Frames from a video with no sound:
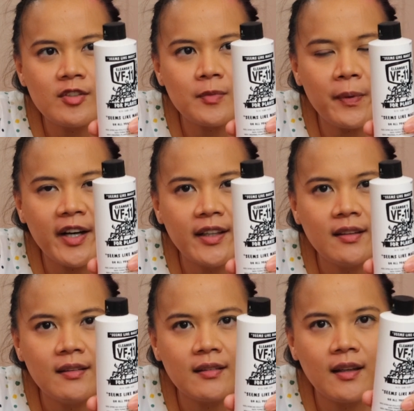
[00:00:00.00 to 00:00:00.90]

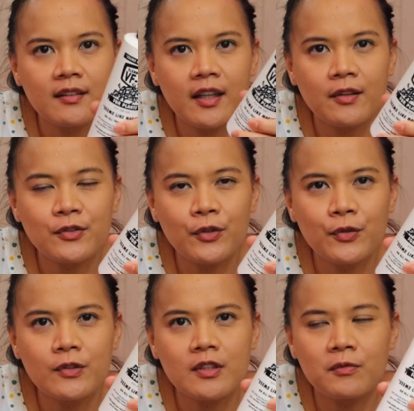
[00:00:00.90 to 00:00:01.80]
spray, and you can also
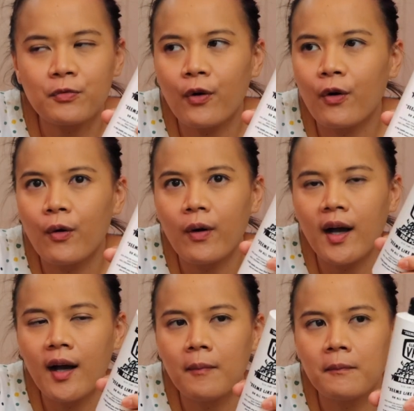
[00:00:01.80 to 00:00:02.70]
use it for
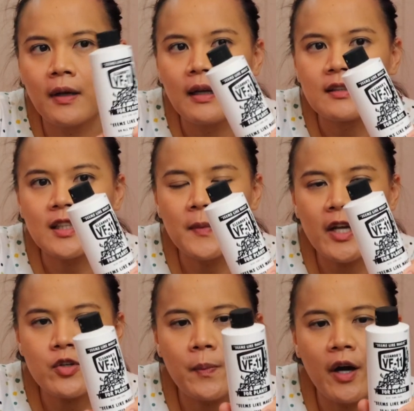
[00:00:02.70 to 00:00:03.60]

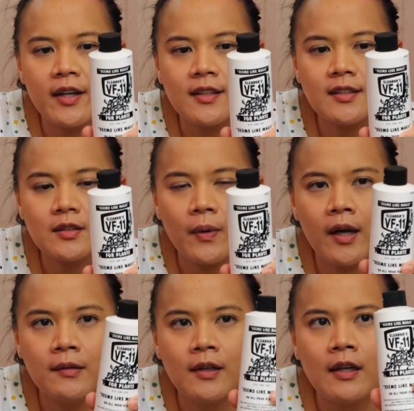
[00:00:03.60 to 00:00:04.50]
semi-hydroponics as
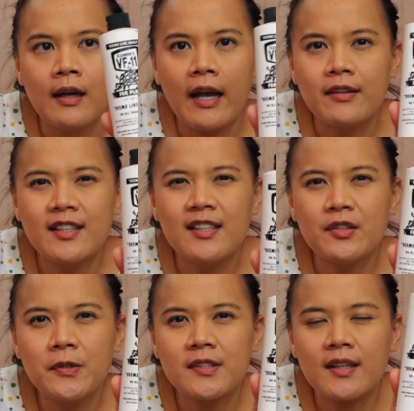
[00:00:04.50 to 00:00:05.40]
well. I
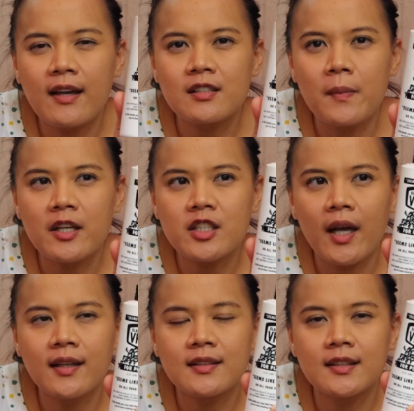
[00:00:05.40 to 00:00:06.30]
didn't use it as much
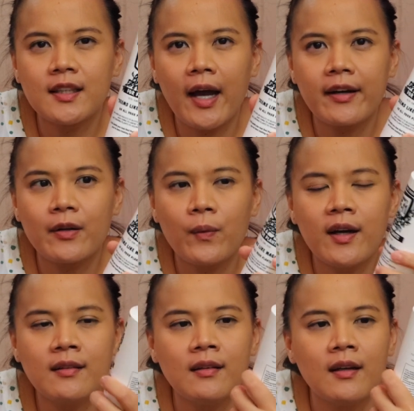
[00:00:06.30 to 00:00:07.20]
as the other
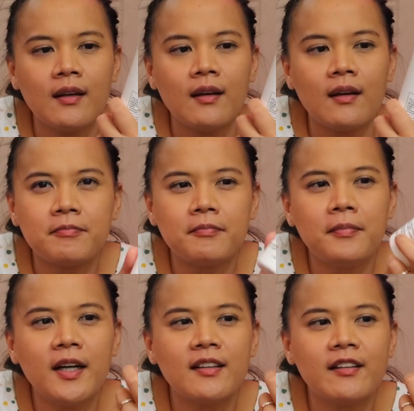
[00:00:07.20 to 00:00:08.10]
one,
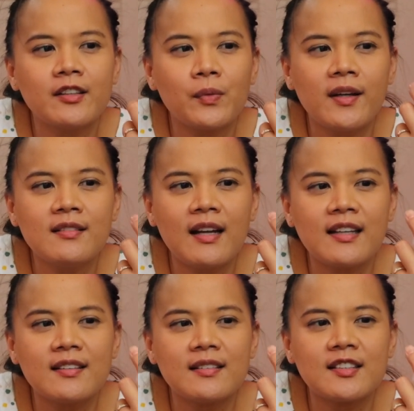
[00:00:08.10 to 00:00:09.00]
but this one
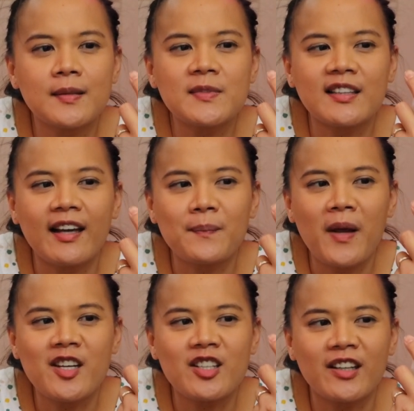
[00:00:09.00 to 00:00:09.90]
like seems like
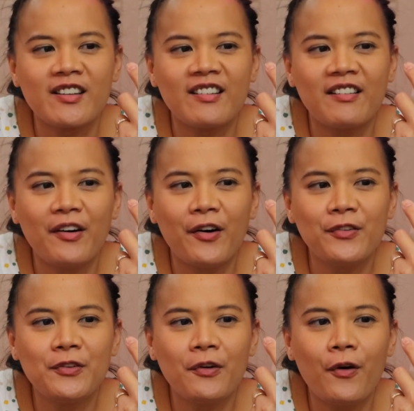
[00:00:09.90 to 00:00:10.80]
magic
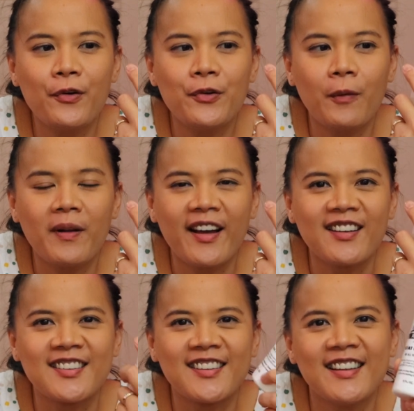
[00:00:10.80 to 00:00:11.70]
on all your
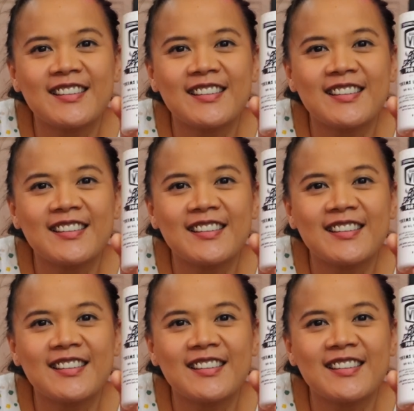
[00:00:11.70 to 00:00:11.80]
plants.